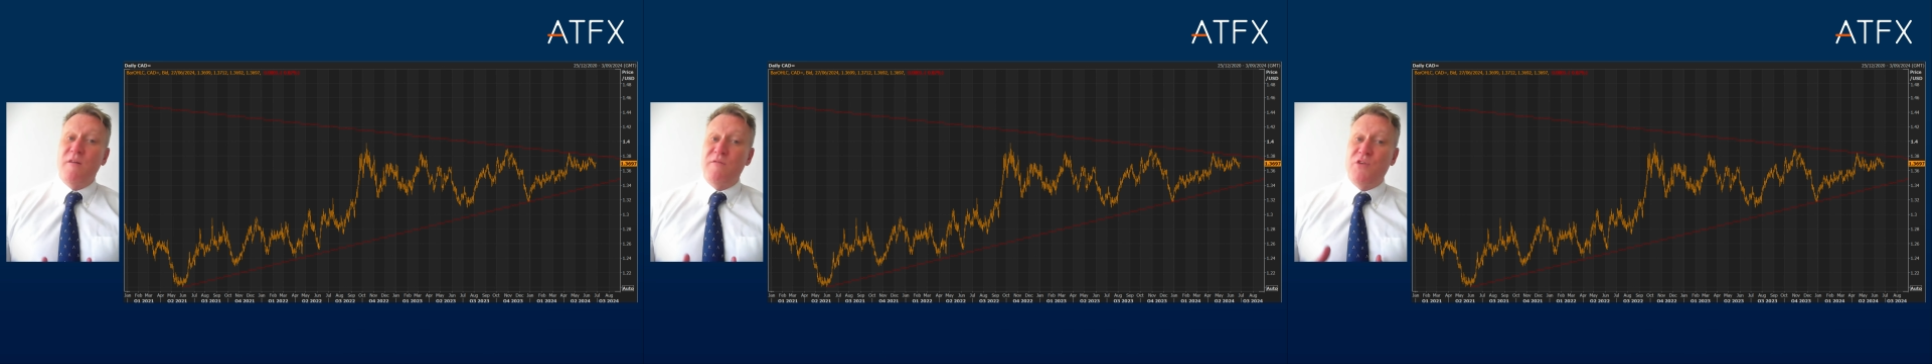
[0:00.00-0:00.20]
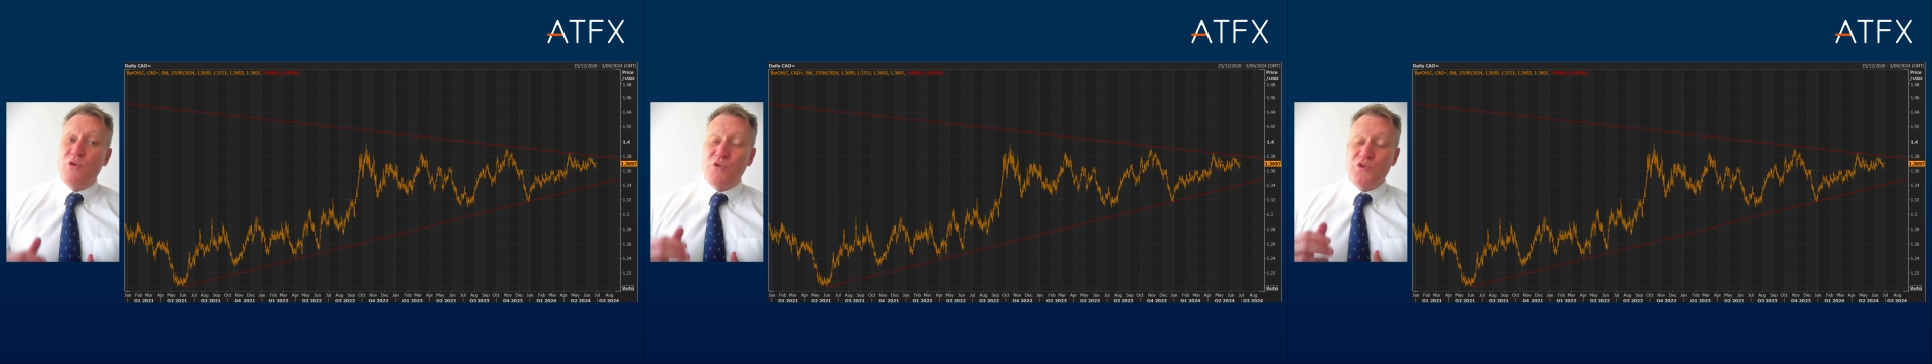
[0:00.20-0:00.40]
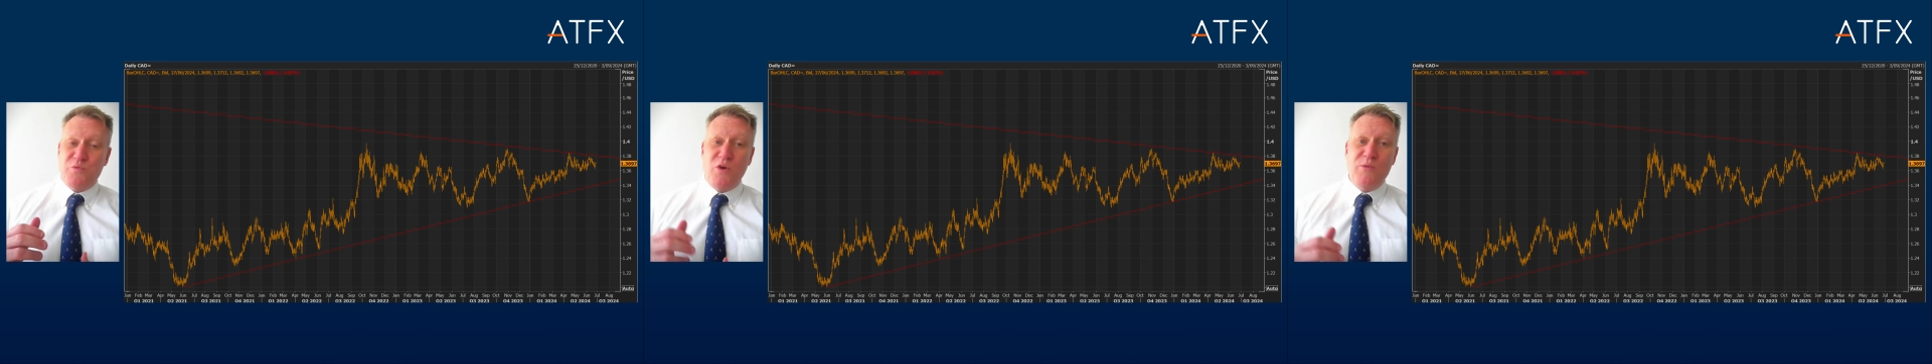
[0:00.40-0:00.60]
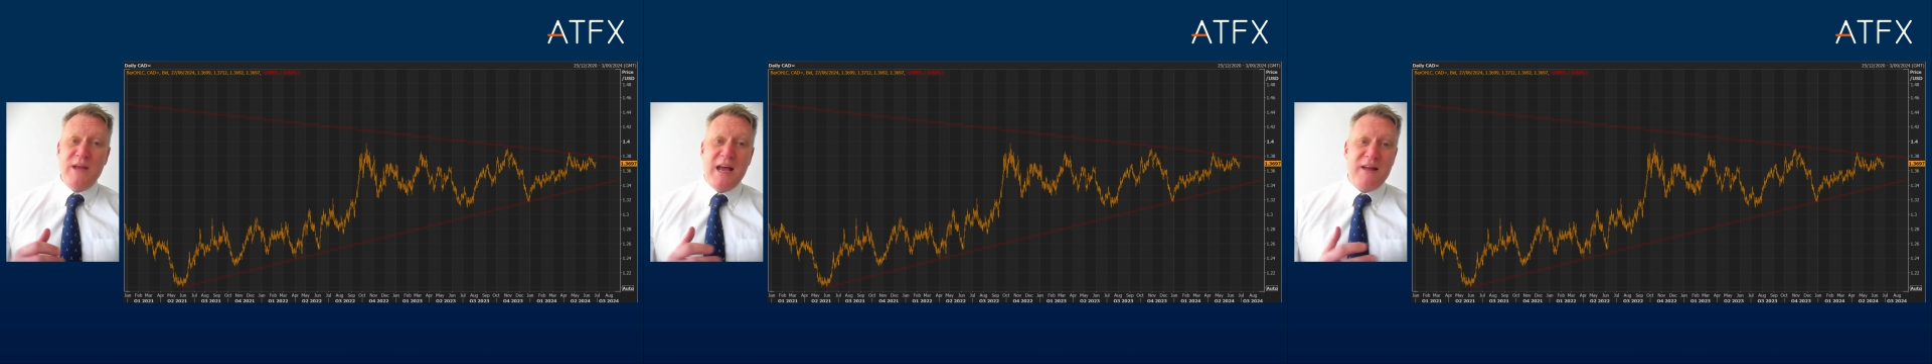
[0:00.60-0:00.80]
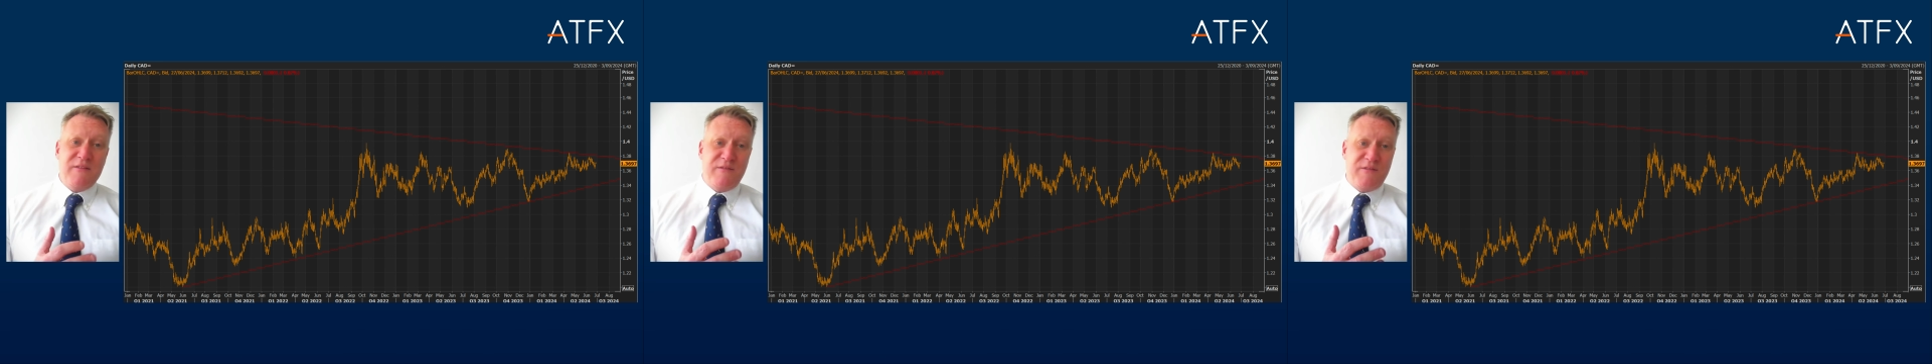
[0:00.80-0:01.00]
Of course, what we
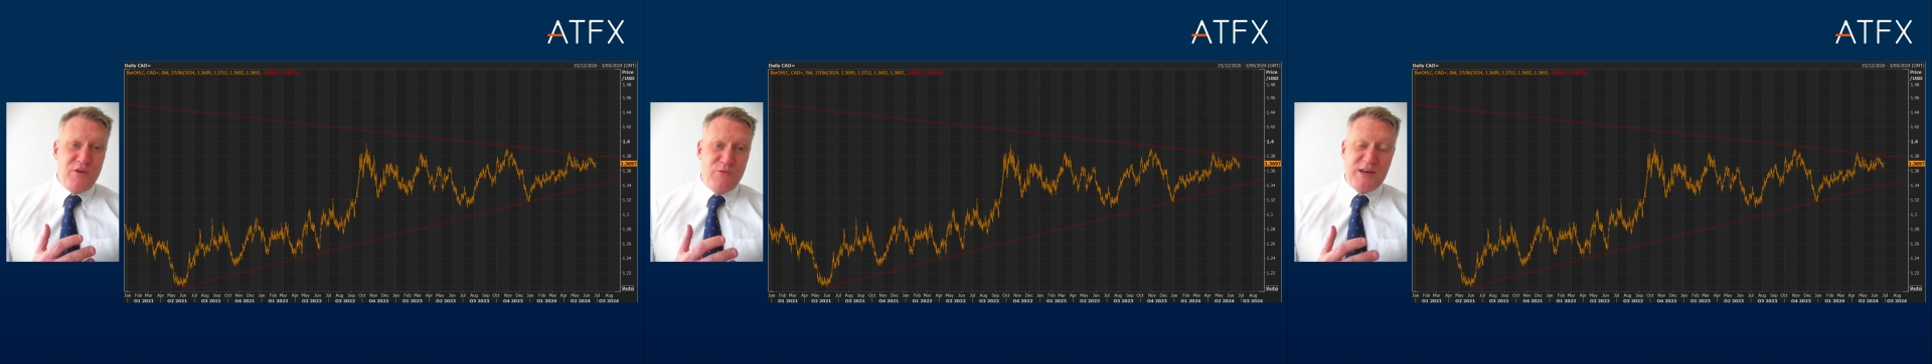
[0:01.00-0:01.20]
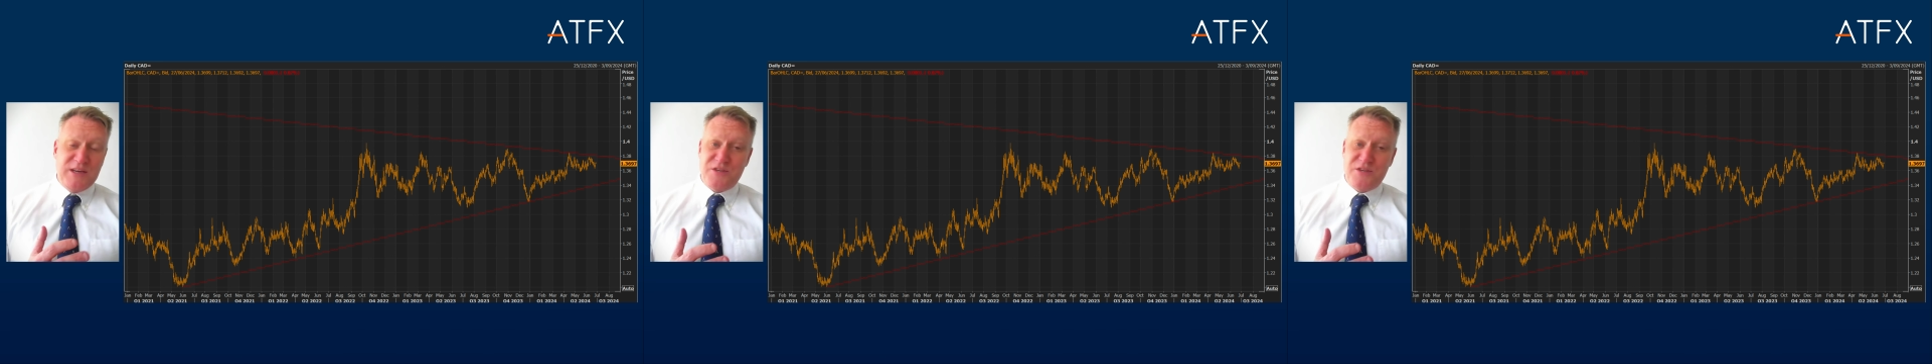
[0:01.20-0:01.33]
had a few weeks